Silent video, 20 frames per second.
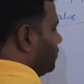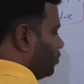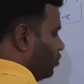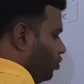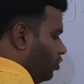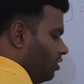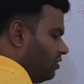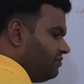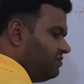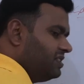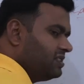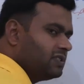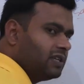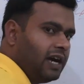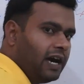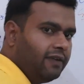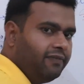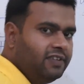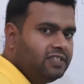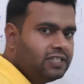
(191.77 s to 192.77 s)
role of this
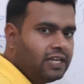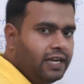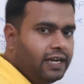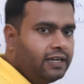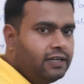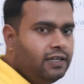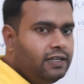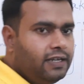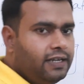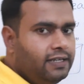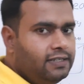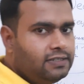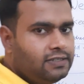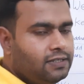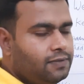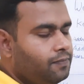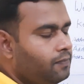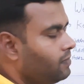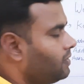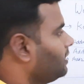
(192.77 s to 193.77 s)
garbage collector
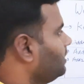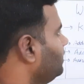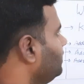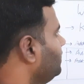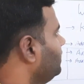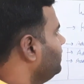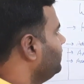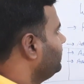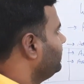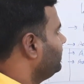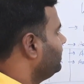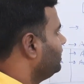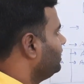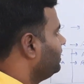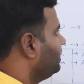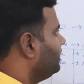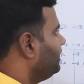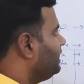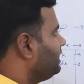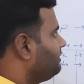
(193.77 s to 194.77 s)
is
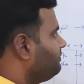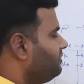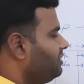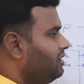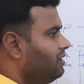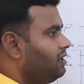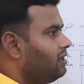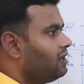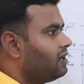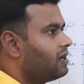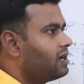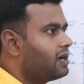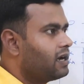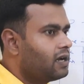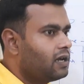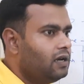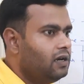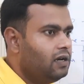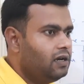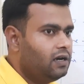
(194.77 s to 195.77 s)
it will
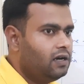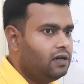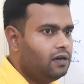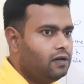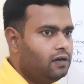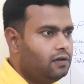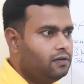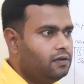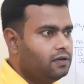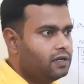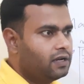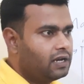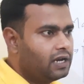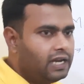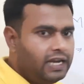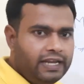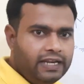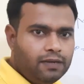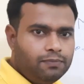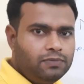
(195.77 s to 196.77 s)

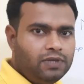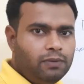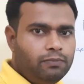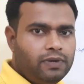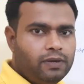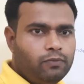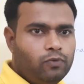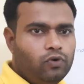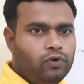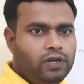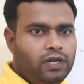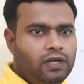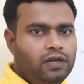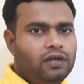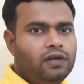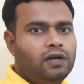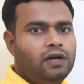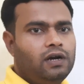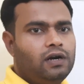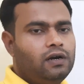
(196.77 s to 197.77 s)
clean up the
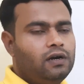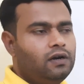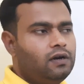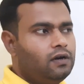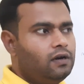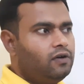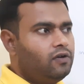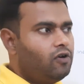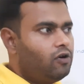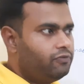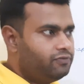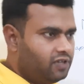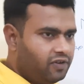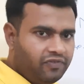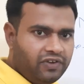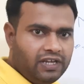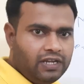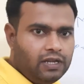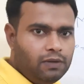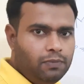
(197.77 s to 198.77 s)
memory of the
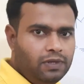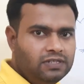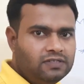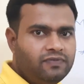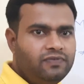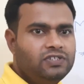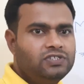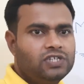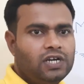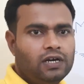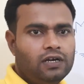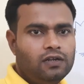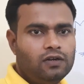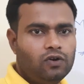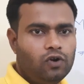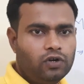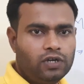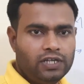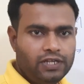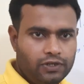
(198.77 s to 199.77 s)
variables which are
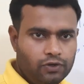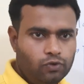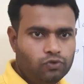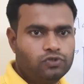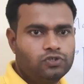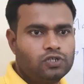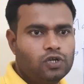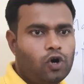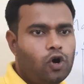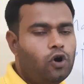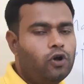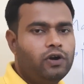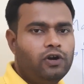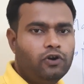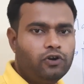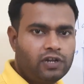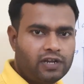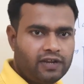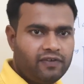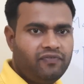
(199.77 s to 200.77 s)
not used or
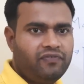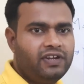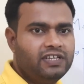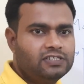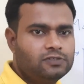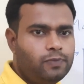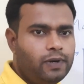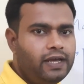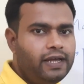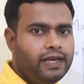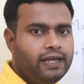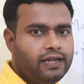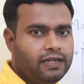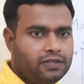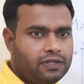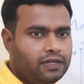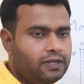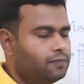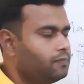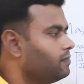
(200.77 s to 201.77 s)
not referenced by
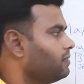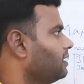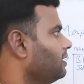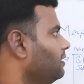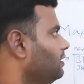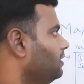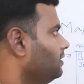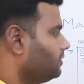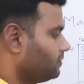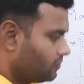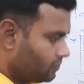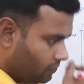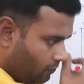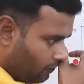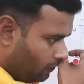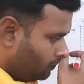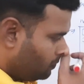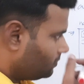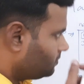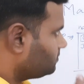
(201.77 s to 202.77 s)
anything.
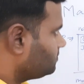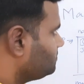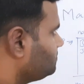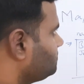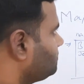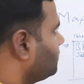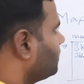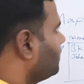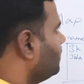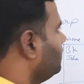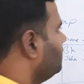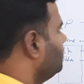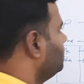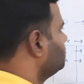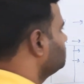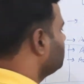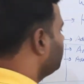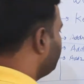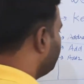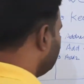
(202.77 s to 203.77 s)
So
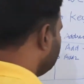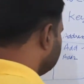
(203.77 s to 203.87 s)
for